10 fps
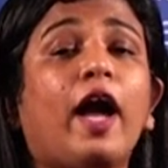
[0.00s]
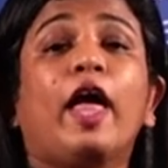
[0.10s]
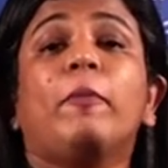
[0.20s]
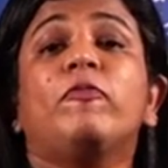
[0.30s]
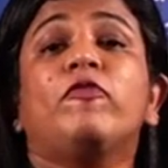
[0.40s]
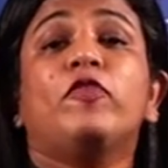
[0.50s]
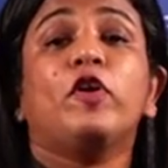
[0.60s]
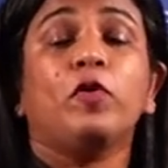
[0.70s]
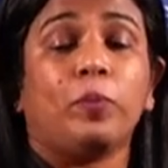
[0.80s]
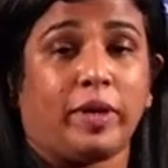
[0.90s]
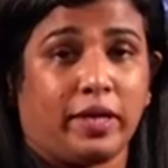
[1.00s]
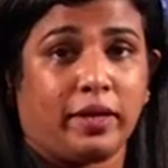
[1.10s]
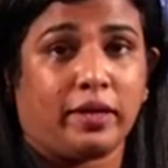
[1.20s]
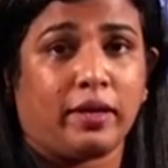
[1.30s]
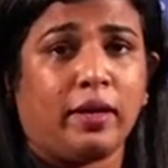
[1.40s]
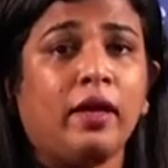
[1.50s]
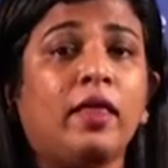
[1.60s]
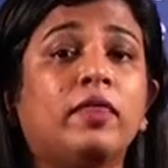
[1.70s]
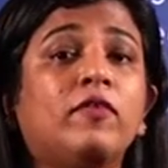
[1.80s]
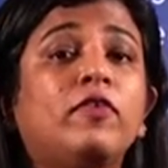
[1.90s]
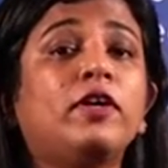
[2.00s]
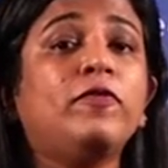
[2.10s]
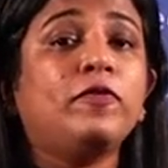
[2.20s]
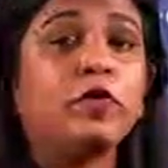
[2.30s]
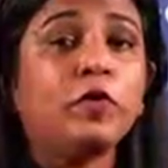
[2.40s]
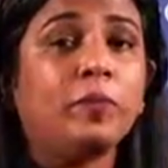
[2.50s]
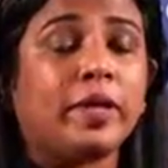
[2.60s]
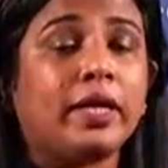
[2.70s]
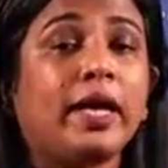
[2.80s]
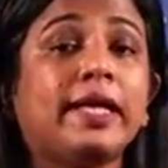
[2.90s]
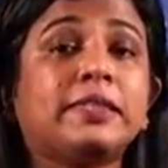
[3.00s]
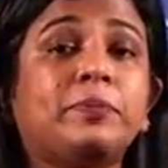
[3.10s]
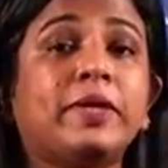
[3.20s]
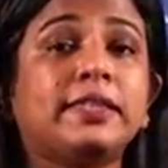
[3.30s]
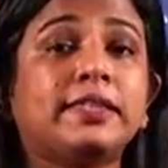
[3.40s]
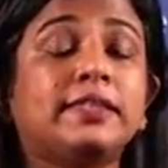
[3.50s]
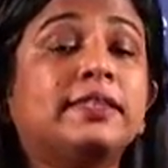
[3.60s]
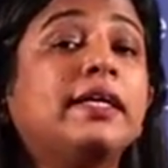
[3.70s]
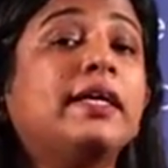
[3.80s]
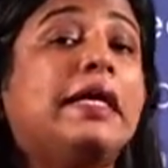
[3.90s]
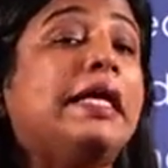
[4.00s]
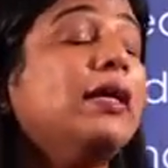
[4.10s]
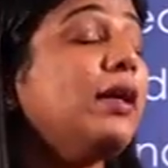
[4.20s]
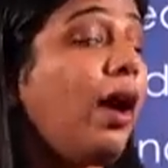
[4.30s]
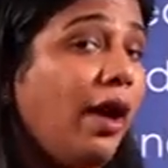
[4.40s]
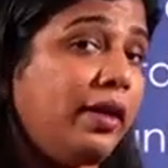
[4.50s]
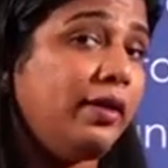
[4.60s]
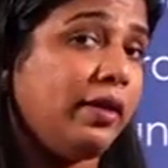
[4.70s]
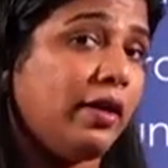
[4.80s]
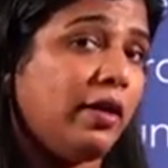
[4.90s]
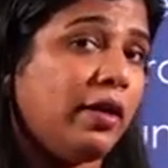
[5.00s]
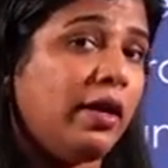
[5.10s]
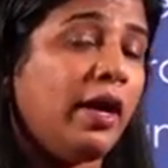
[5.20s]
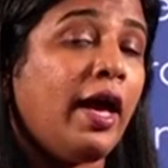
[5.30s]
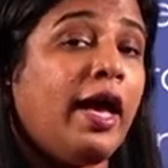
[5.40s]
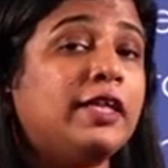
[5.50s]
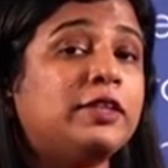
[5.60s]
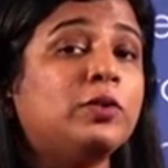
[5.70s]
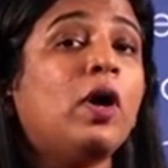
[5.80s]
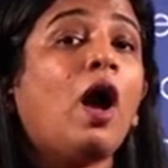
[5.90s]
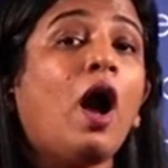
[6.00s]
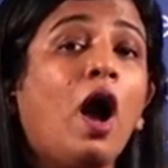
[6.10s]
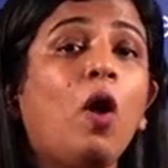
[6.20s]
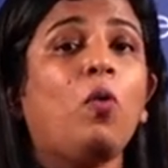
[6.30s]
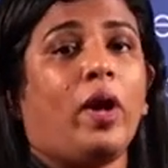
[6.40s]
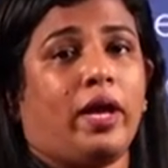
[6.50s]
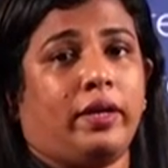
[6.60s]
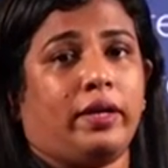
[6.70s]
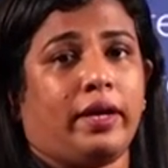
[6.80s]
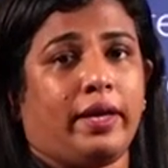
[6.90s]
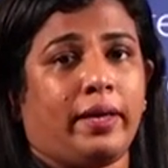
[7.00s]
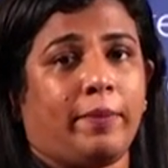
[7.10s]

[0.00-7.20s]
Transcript: I am fuming, the word fuming expresses a clearer idea as to how angry I am.